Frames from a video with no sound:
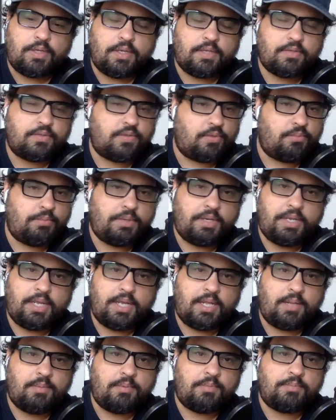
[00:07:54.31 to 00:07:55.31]
He has so many
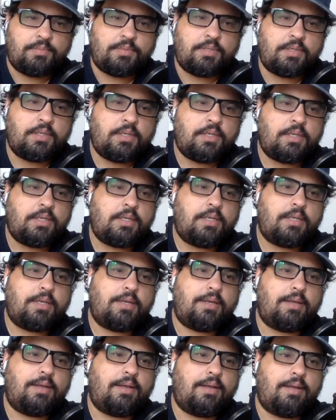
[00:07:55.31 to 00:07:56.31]
albums
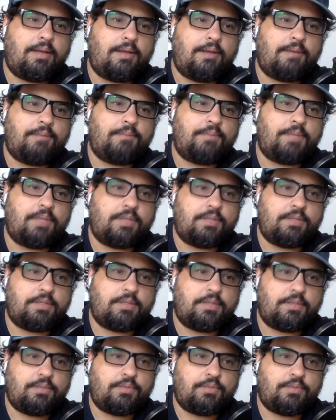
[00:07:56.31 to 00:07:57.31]
that
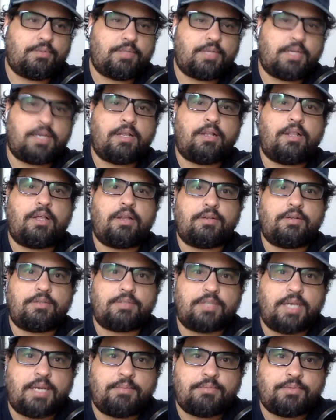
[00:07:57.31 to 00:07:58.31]
it would take a lot of
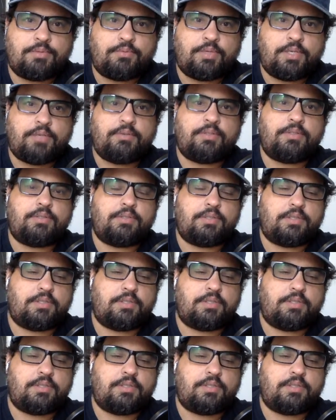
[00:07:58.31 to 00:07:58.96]
time to really